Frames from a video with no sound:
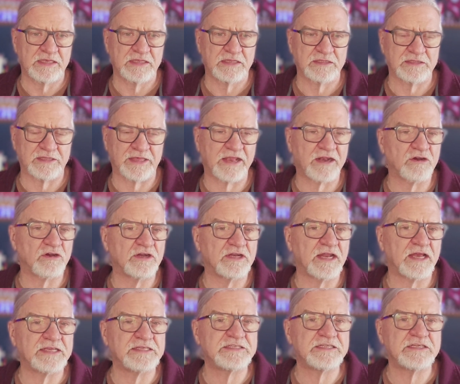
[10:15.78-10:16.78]
Later in
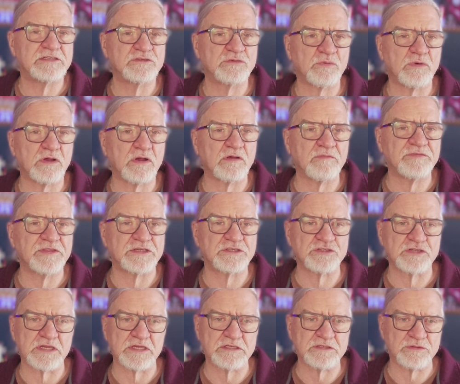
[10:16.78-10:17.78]
1912, they
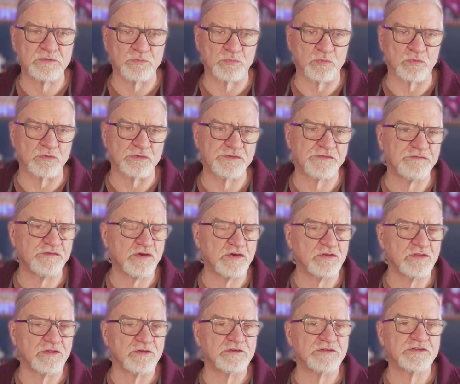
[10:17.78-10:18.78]
changed the rules
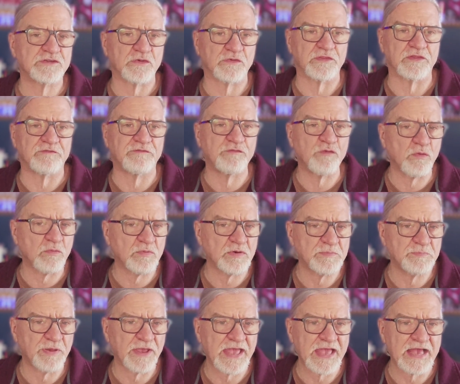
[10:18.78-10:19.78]
further so the
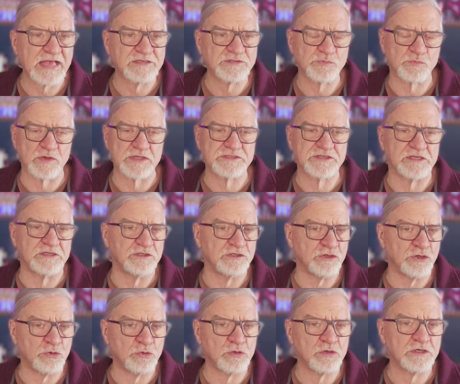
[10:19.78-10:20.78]
forward pass wasn't
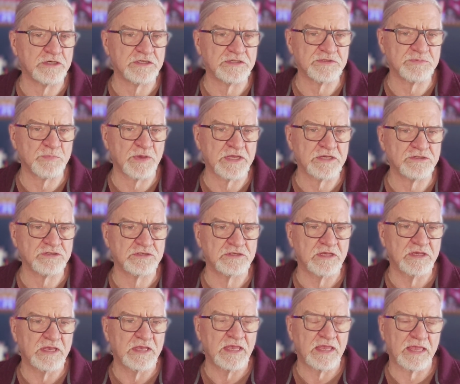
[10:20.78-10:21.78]
neutered as much
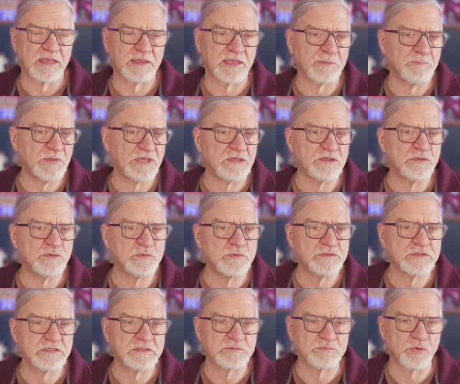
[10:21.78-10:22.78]
and could be
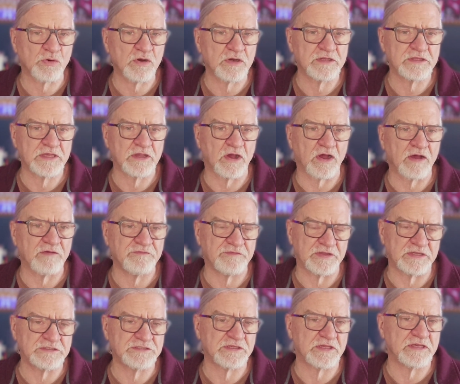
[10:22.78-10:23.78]
used as part of the
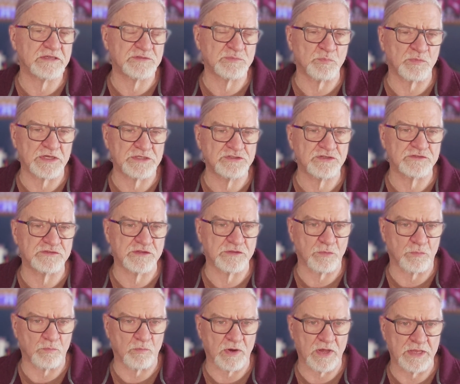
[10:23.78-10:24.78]
offense as much as
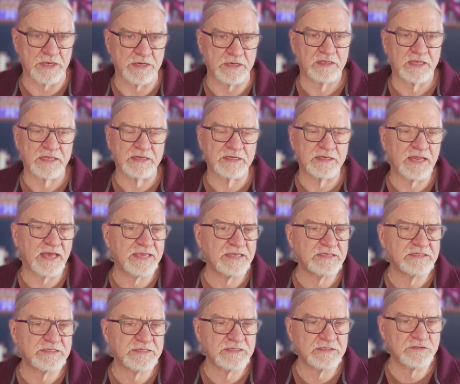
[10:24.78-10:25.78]
the run. In
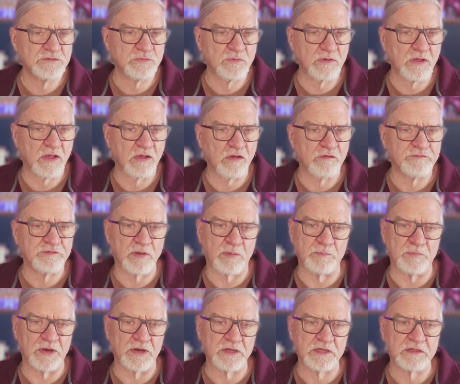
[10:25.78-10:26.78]
1912,
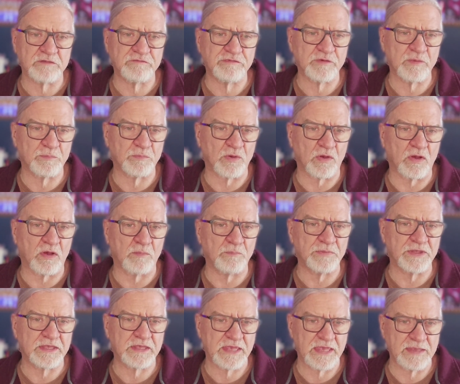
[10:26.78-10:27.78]
American football
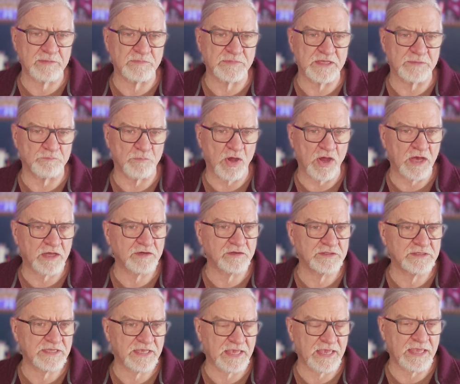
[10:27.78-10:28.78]
became the
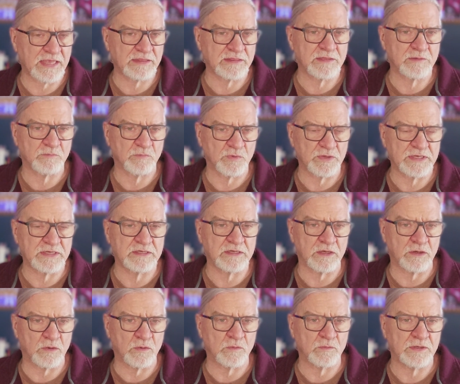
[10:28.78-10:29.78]
modern game that we
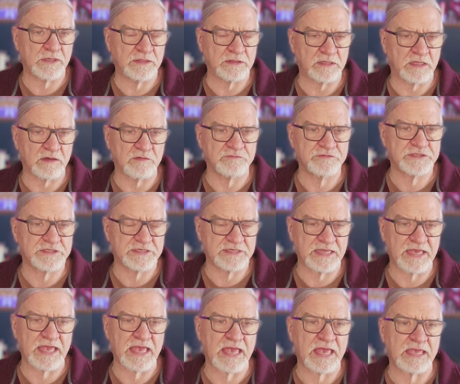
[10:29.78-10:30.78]
know and love
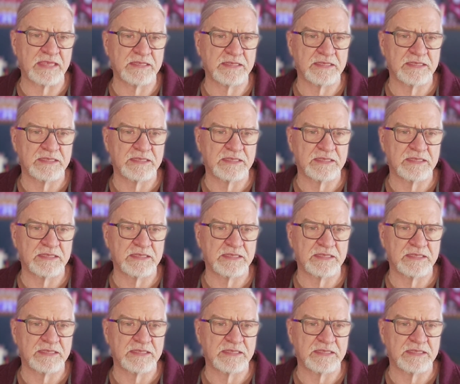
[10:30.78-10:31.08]
today.